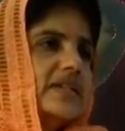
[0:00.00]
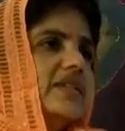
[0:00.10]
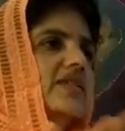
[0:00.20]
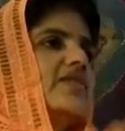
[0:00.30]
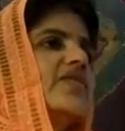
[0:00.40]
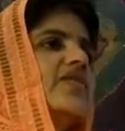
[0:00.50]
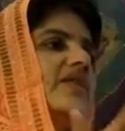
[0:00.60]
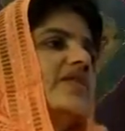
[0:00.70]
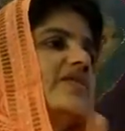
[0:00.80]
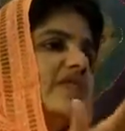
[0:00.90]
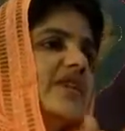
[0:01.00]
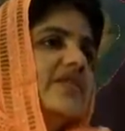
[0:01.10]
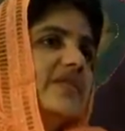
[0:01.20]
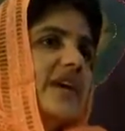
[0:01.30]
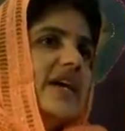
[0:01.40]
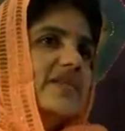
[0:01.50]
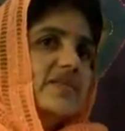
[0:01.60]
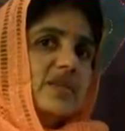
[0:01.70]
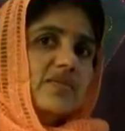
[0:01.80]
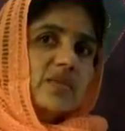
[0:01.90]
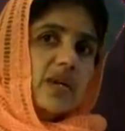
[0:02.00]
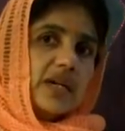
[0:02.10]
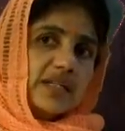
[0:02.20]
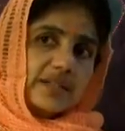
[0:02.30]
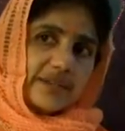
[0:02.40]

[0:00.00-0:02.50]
These stories serve as some kind